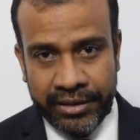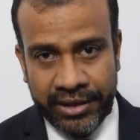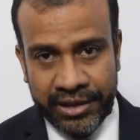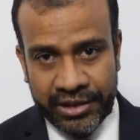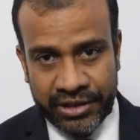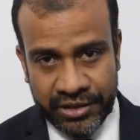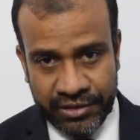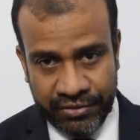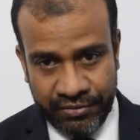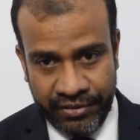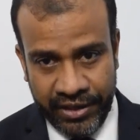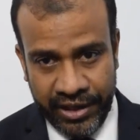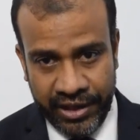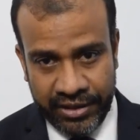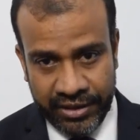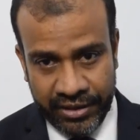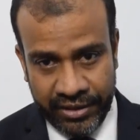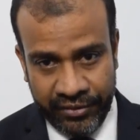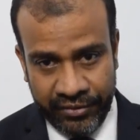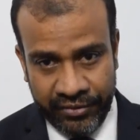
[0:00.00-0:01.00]
his
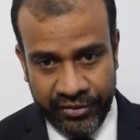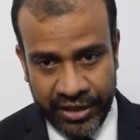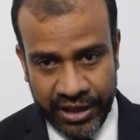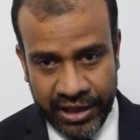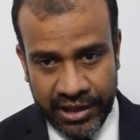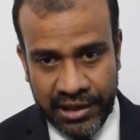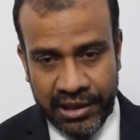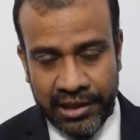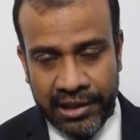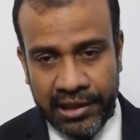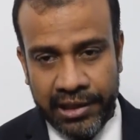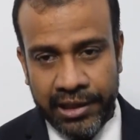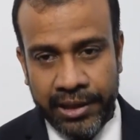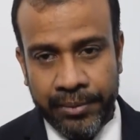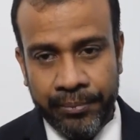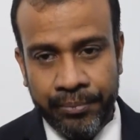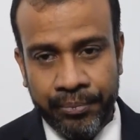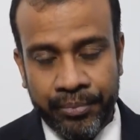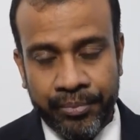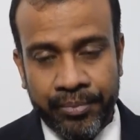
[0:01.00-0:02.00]
feet
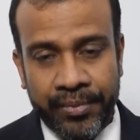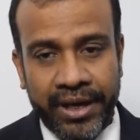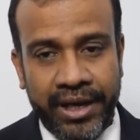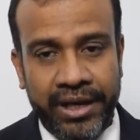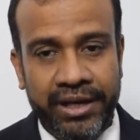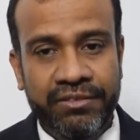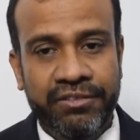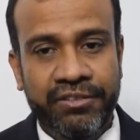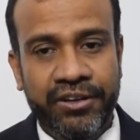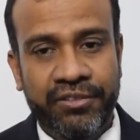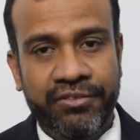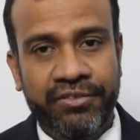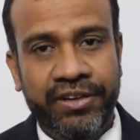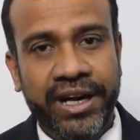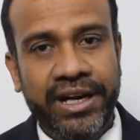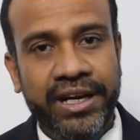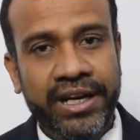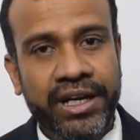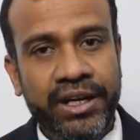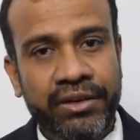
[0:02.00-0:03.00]
regularly, and if we
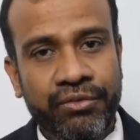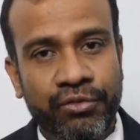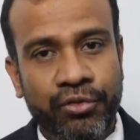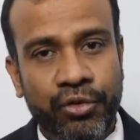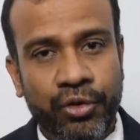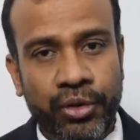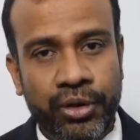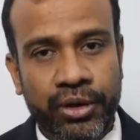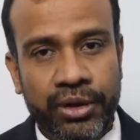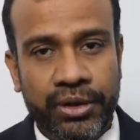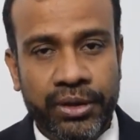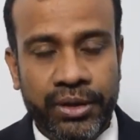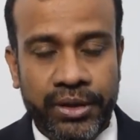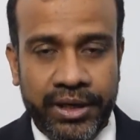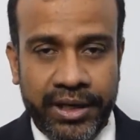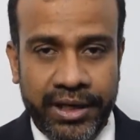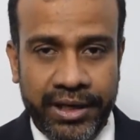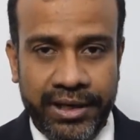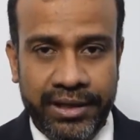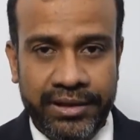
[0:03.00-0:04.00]
find any wound,
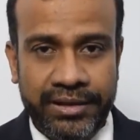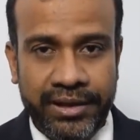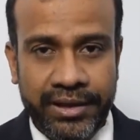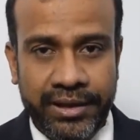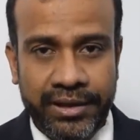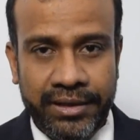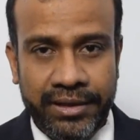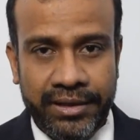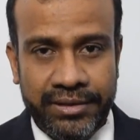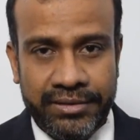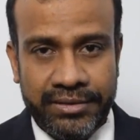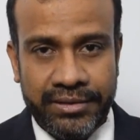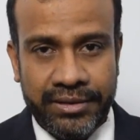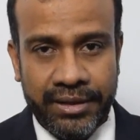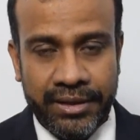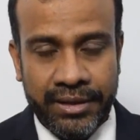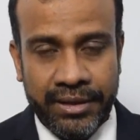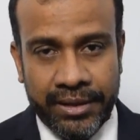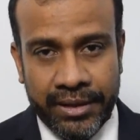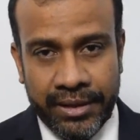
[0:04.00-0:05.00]
anything in this,
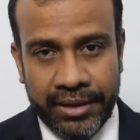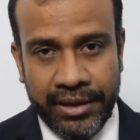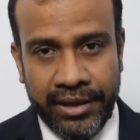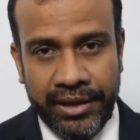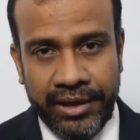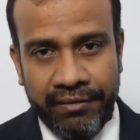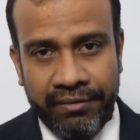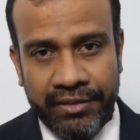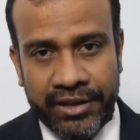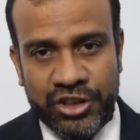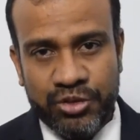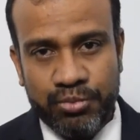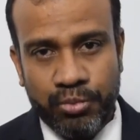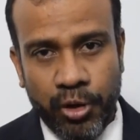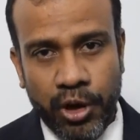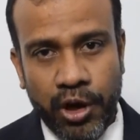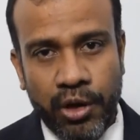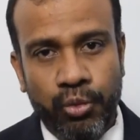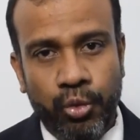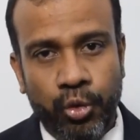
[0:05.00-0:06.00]
any even
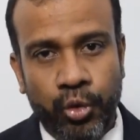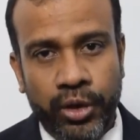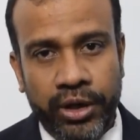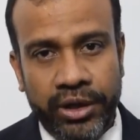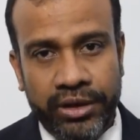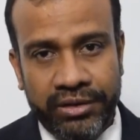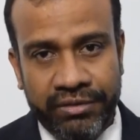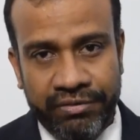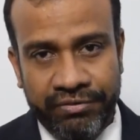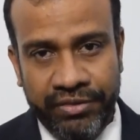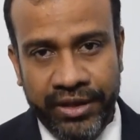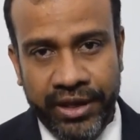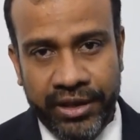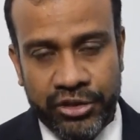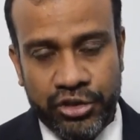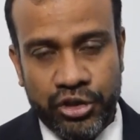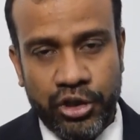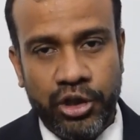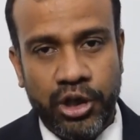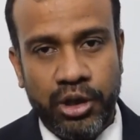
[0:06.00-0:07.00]
small wound in the feet
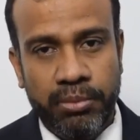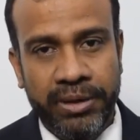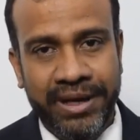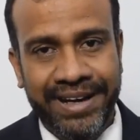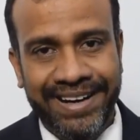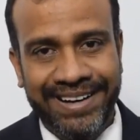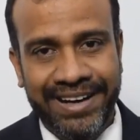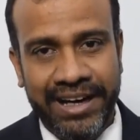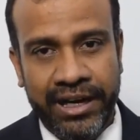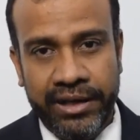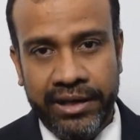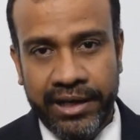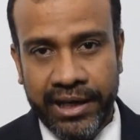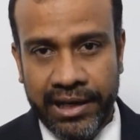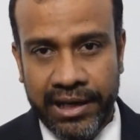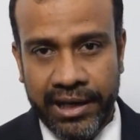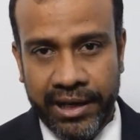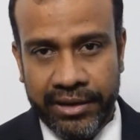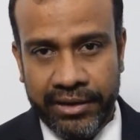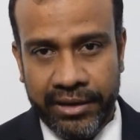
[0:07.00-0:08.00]
should not be
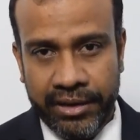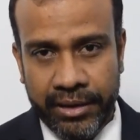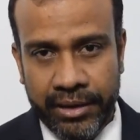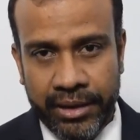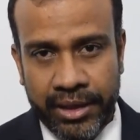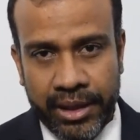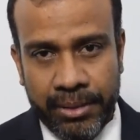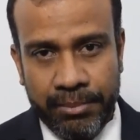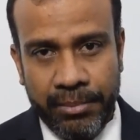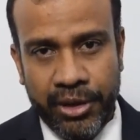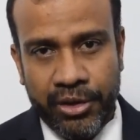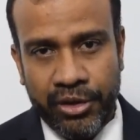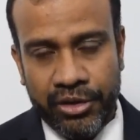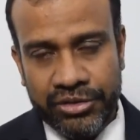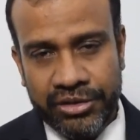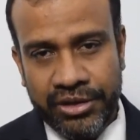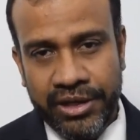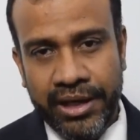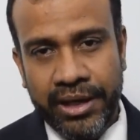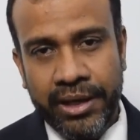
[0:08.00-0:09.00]
neglected,
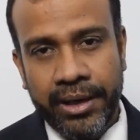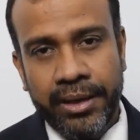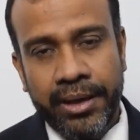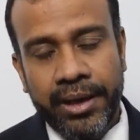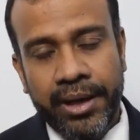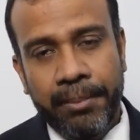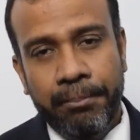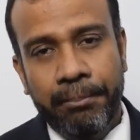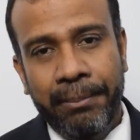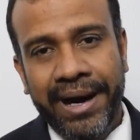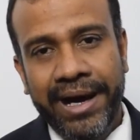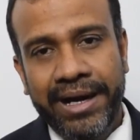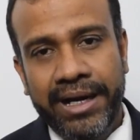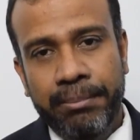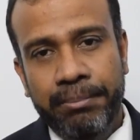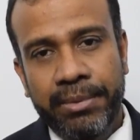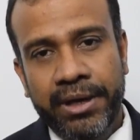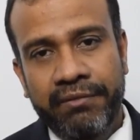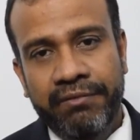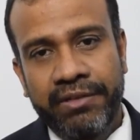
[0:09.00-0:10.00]
because they might
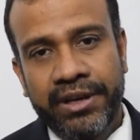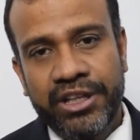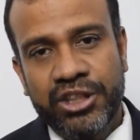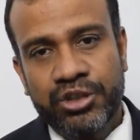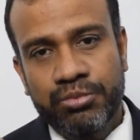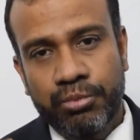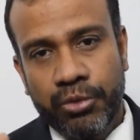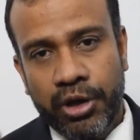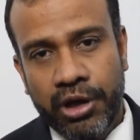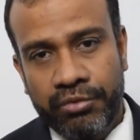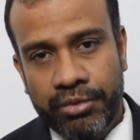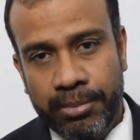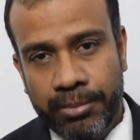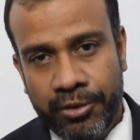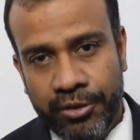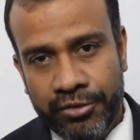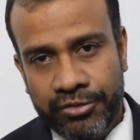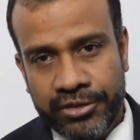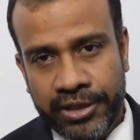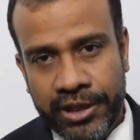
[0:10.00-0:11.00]
appear very small from
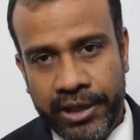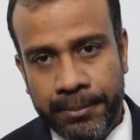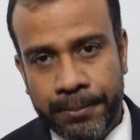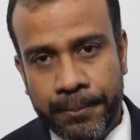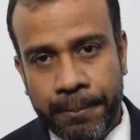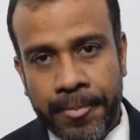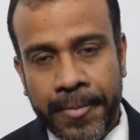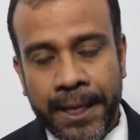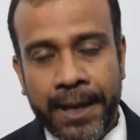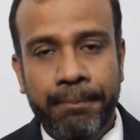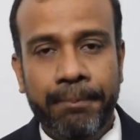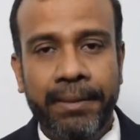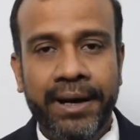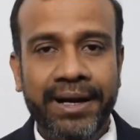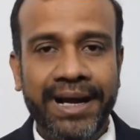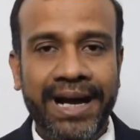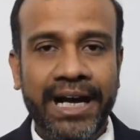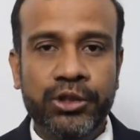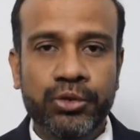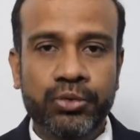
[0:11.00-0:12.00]
outside,
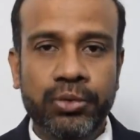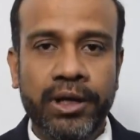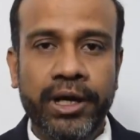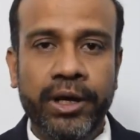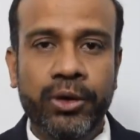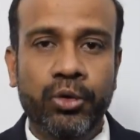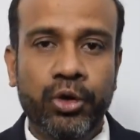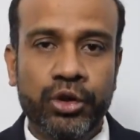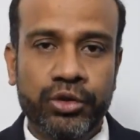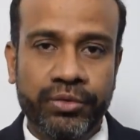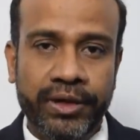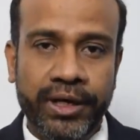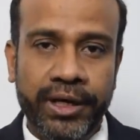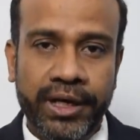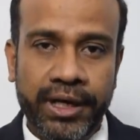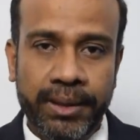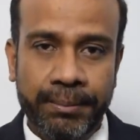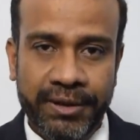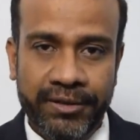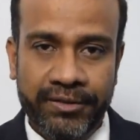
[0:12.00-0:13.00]
but actually it goes very
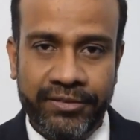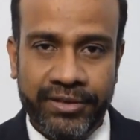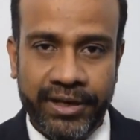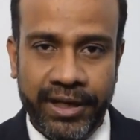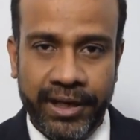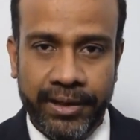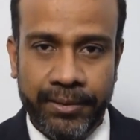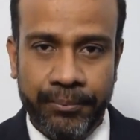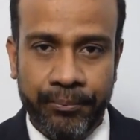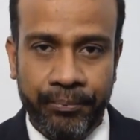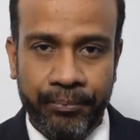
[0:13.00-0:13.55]
deep inside.